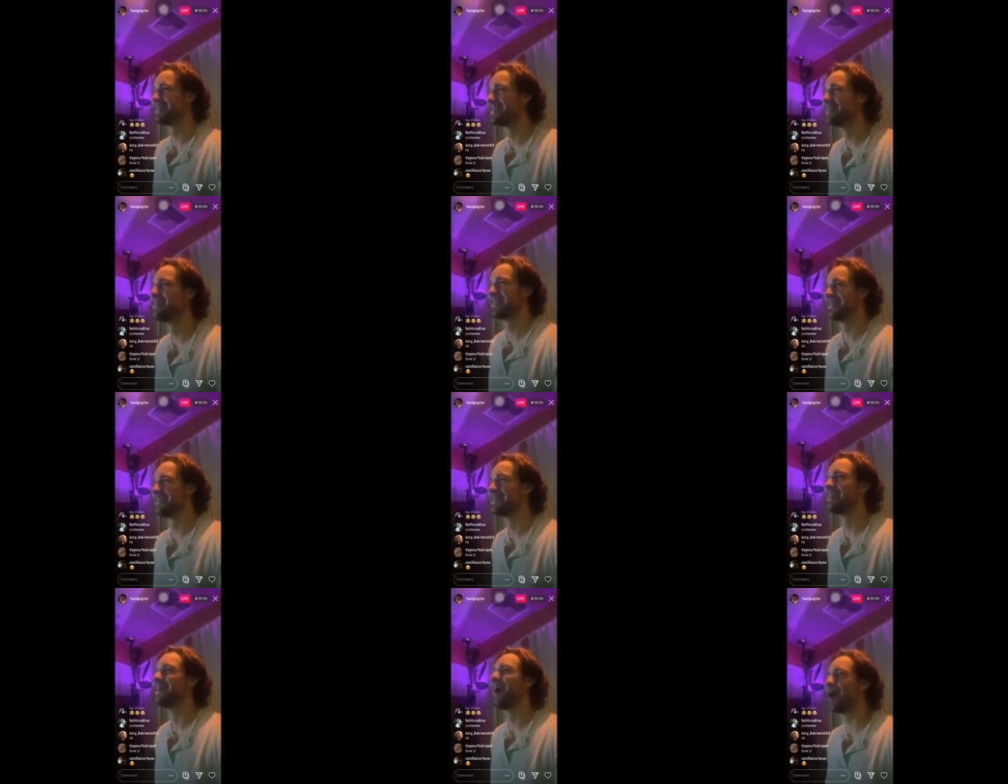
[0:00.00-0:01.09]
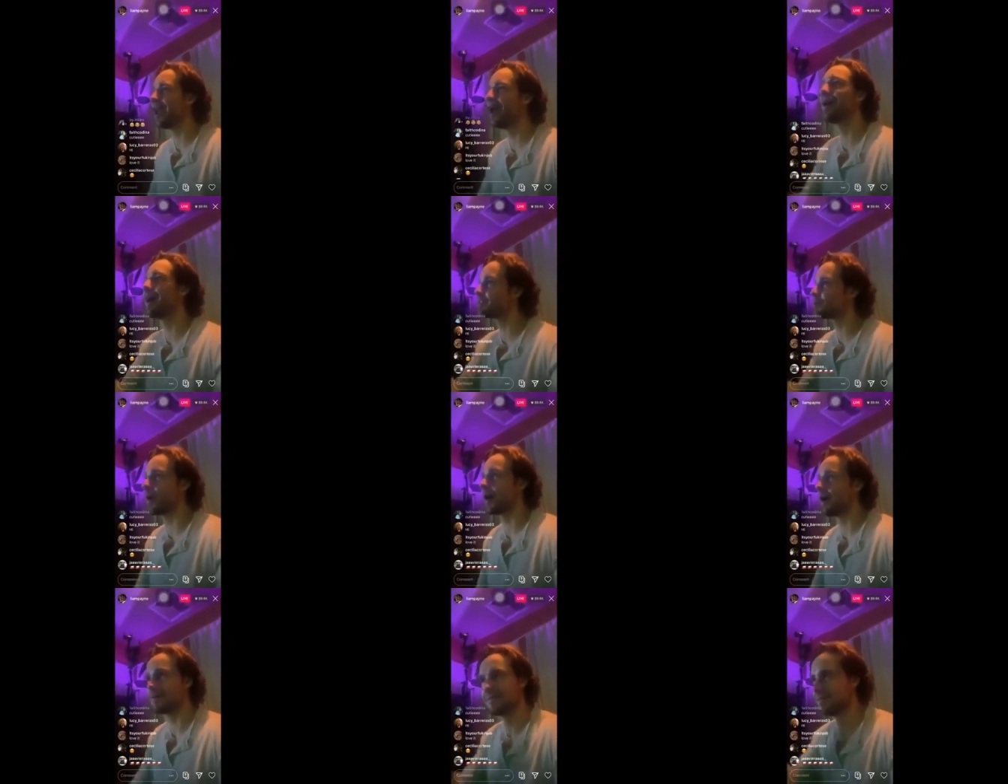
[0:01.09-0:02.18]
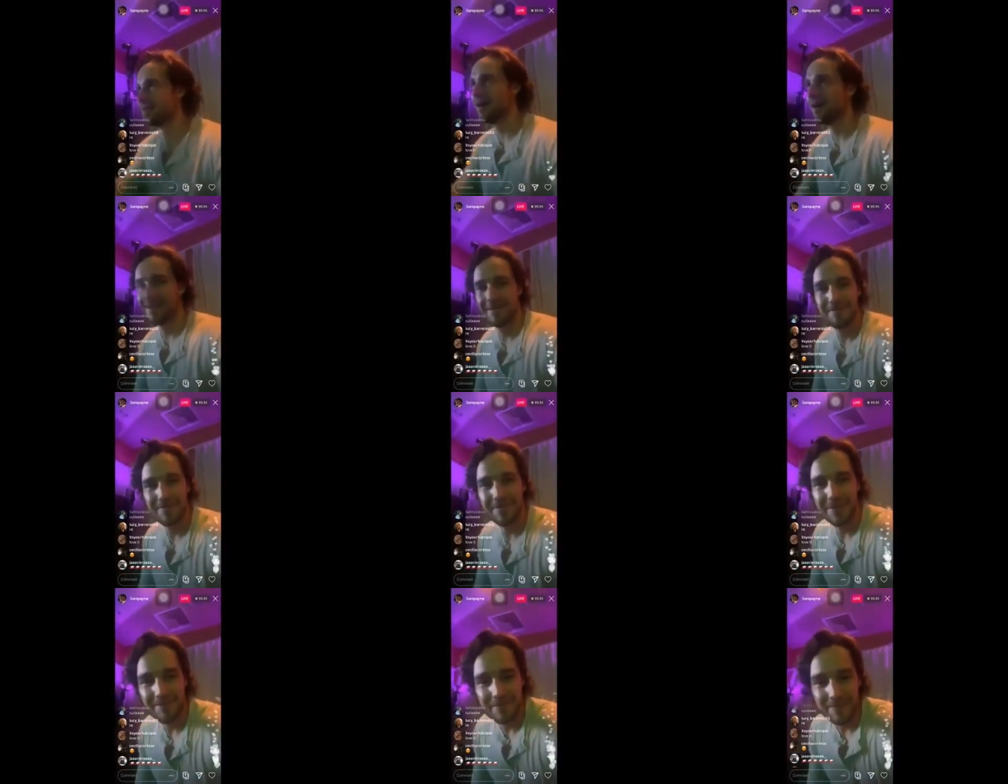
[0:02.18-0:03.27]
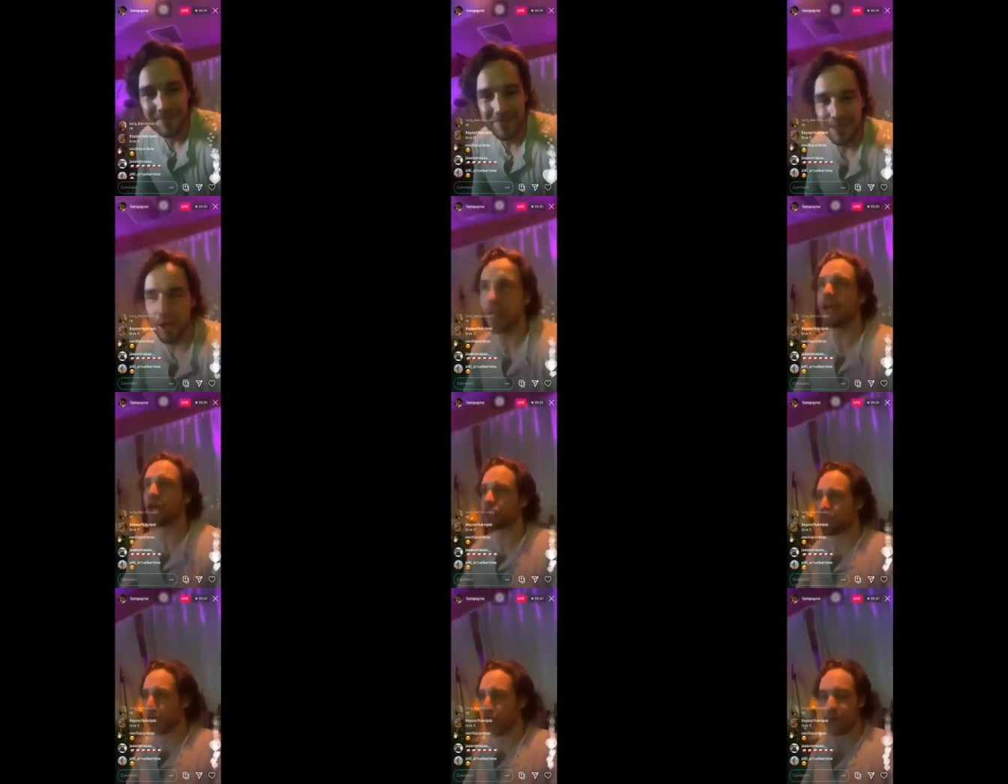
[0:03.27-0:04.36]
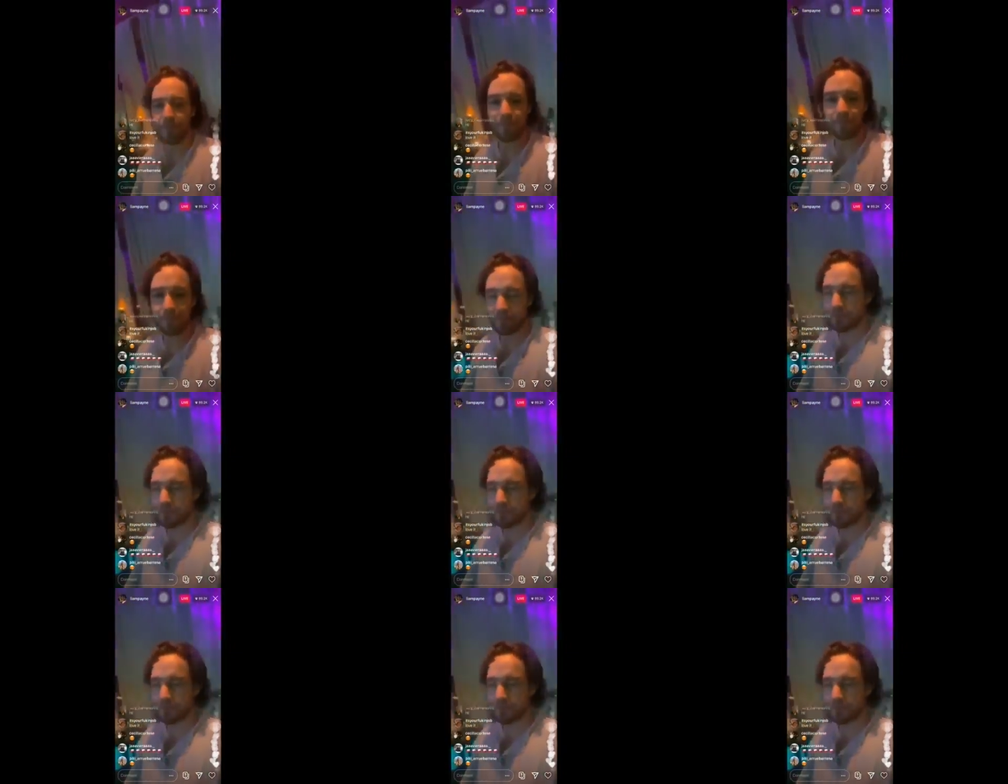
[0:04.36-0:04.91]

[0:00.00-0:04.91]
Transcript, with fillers: click in it. I know, yeah. It's, uh, Brilliant. I think I just forgot.